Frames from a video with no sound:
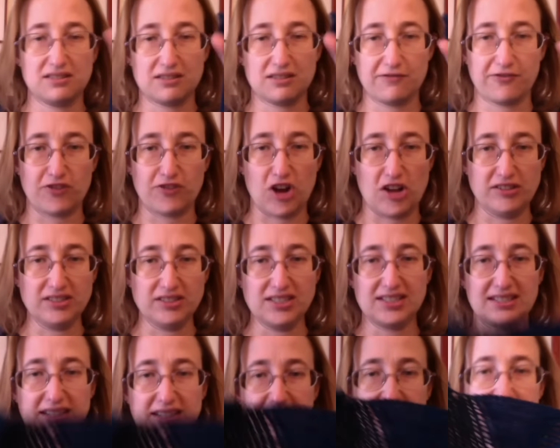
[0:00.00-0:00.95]
front,
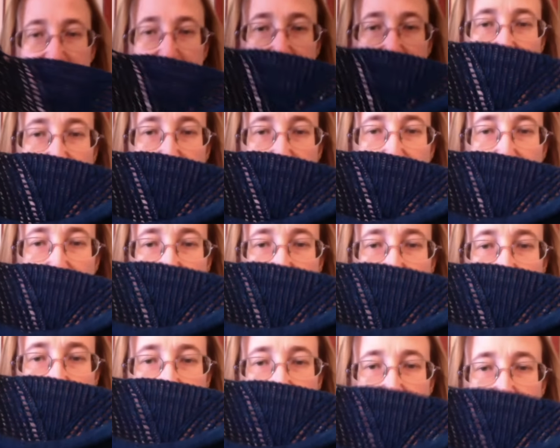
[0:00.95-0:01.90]
and it
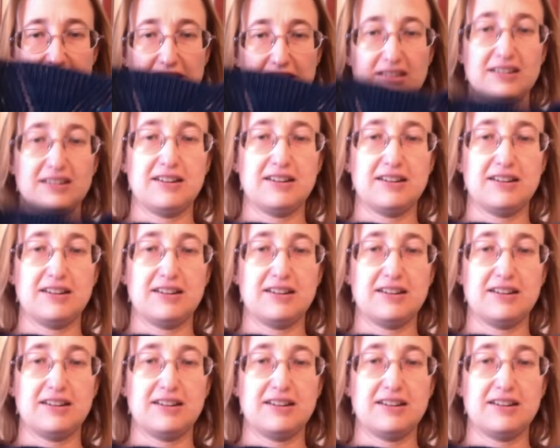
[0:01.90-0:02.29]
is the,